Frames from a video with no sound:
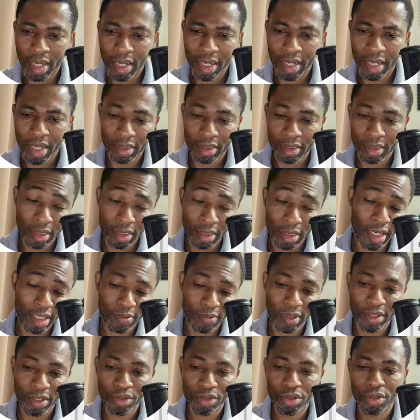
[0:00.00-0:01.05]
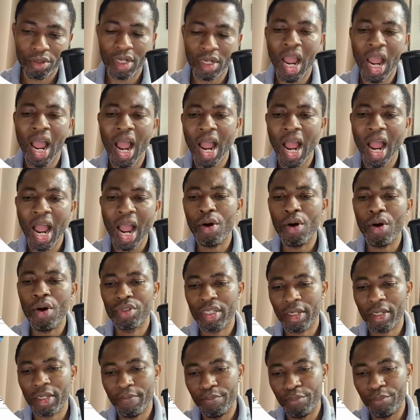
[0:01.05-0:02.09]
and detailed explanation how you
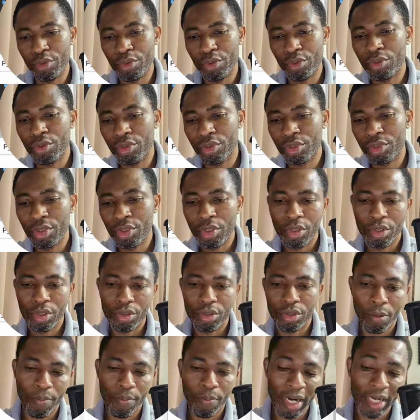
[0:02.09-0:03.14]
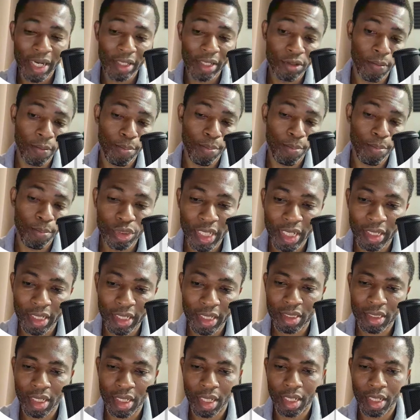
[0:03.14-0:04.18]
can build your Python
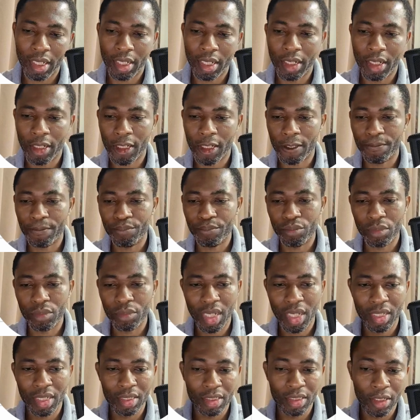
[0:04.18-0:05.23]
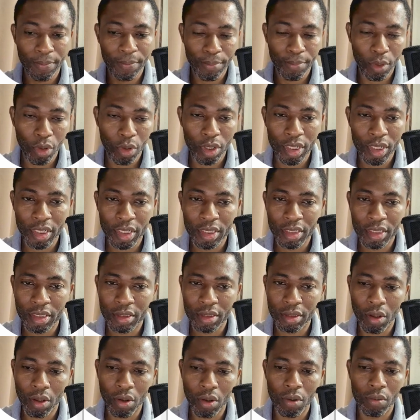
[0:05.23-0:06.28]
project and deploy it
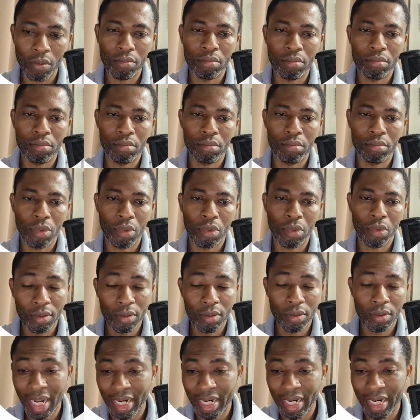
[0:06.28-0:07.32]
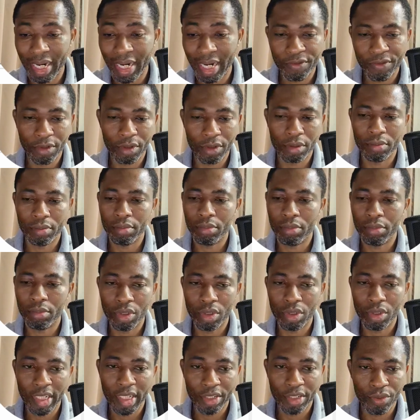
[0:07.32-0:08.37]
online for
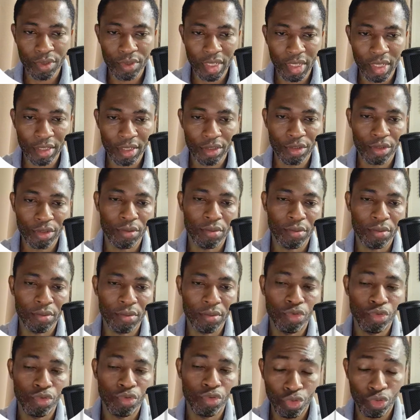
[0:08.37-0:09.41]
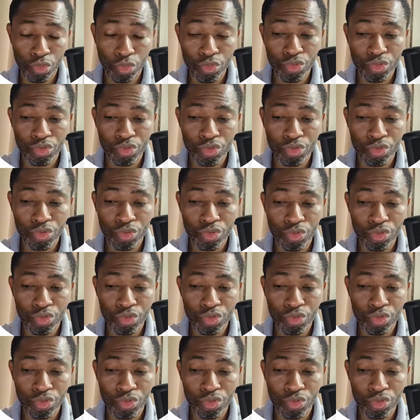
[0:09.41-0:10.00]
other users to use,